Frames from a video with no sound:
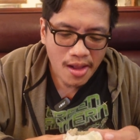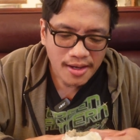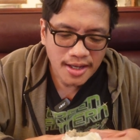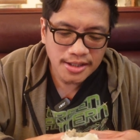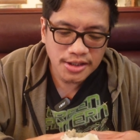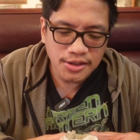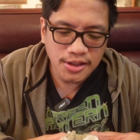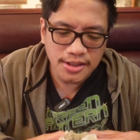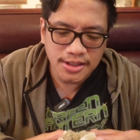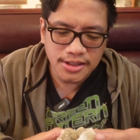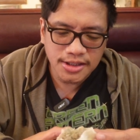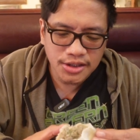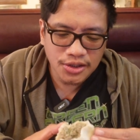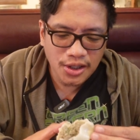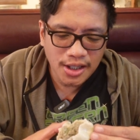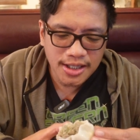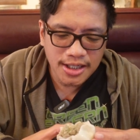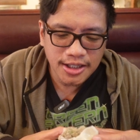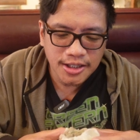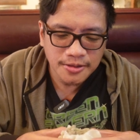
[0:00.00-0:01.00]
Let's go. This is
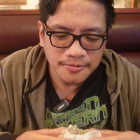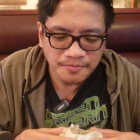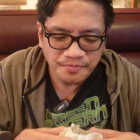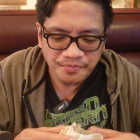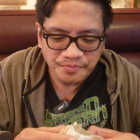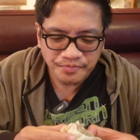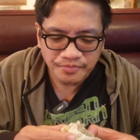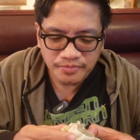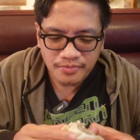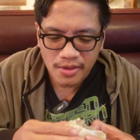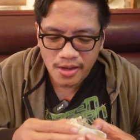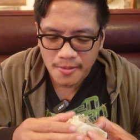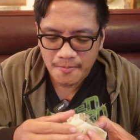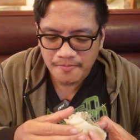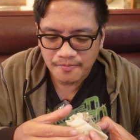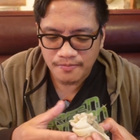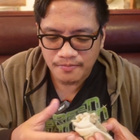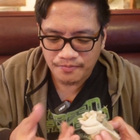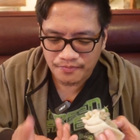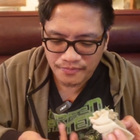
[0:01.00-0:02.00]
hearty.
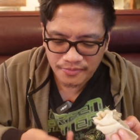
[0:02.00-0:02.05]
Yeah,